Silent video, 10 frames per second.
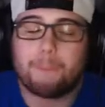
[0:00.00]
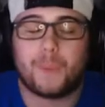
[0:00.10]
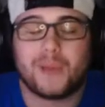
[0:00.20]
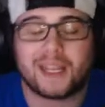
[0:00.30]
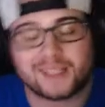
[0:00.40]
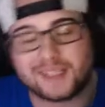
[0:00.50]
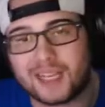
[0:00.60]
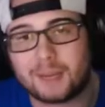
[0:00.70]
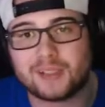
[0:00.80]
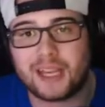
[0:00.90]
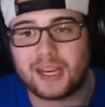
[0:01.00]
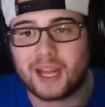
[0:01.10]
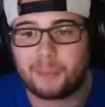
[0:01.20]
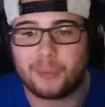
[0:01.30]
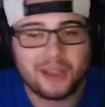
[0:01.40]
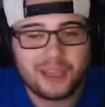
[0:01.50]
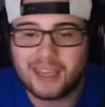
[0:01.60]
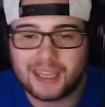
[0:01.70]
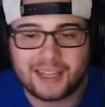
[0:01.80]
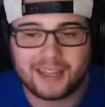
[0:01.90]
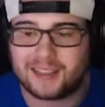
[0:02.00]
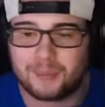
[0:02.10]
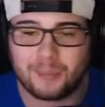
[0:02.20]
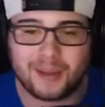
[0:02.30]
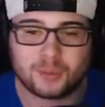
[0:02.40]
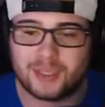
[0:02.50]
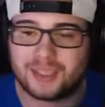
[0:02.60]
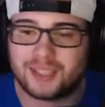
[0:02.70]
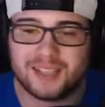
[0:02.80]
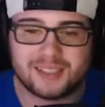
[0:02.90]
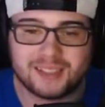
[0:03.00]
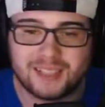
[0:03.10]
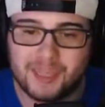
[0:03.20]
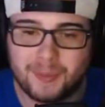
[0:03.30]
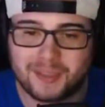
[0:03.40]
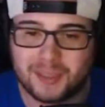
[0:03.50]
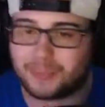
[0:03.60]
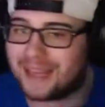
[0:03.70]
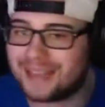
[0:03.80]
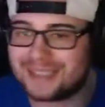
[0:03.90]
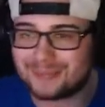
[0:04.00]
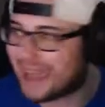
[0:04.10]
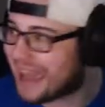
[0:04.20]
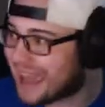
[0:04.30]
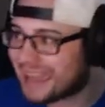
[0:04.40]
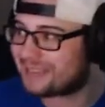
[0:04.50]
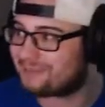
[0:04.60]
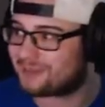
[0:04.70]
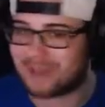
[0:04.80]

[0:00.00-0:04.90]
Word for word: But we got the setup Set up and the best way to test the setup is to play some games,